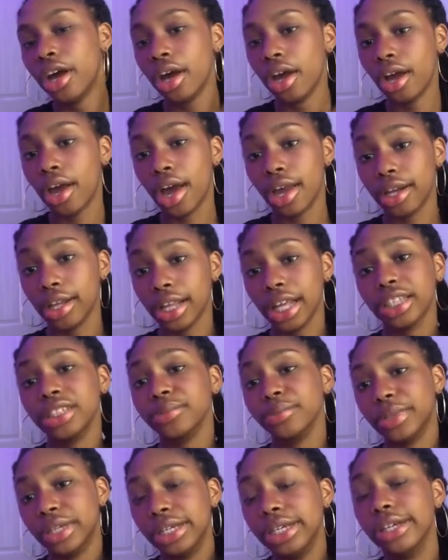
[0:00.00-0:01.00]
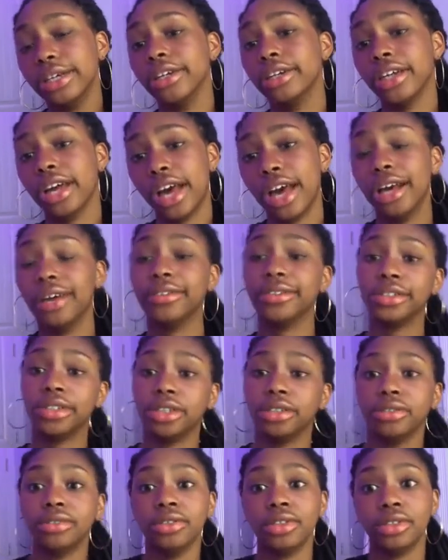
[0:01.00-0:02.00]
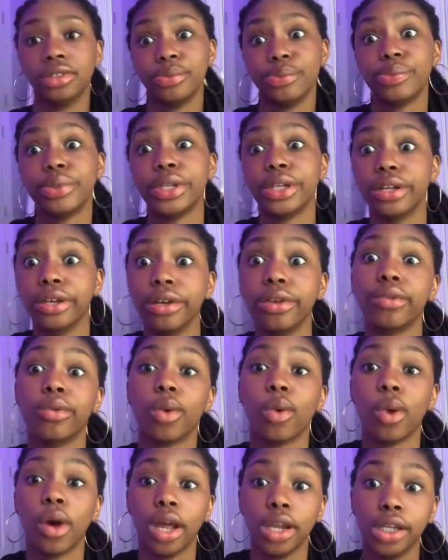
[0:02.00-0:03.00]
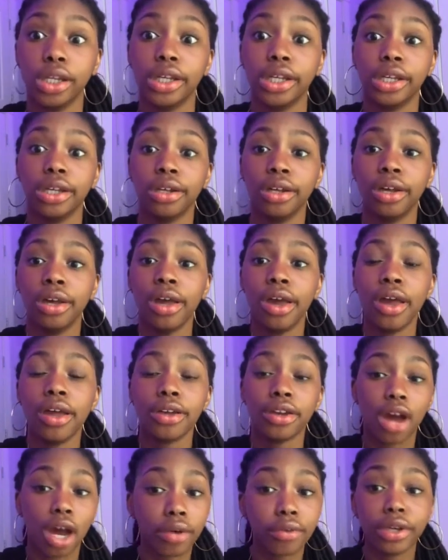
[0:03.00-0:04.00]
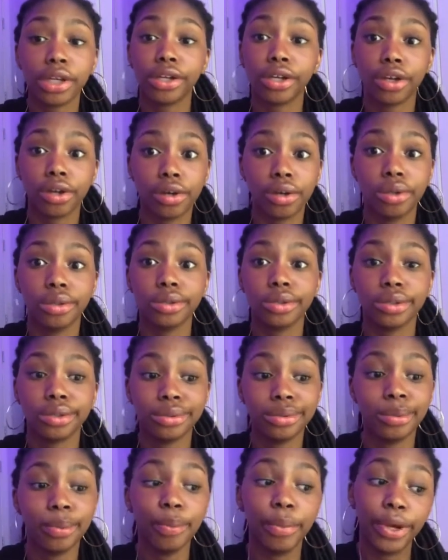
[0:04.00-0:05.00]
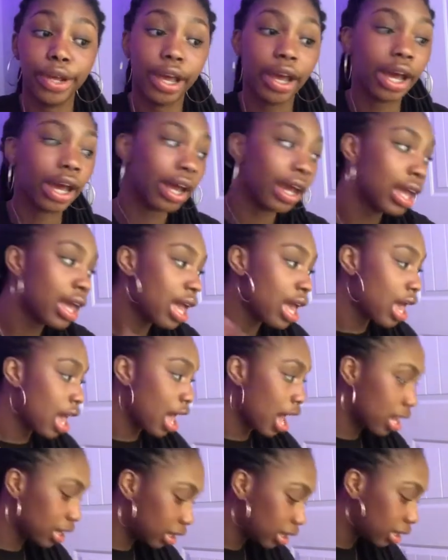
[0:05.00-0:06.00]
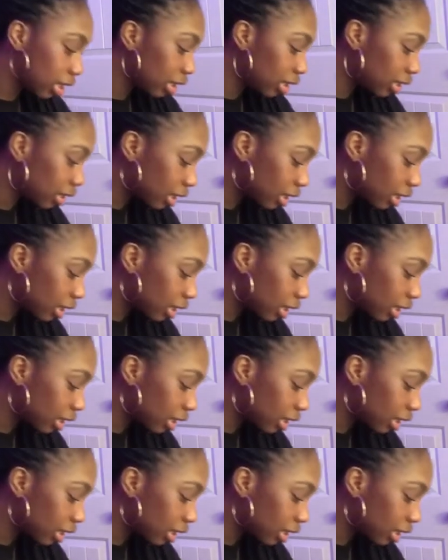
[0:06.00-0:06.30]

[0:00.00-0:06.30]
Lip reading: and it lasted me a year and a half, so pretty good quality, not real gold, but yeah. And another thing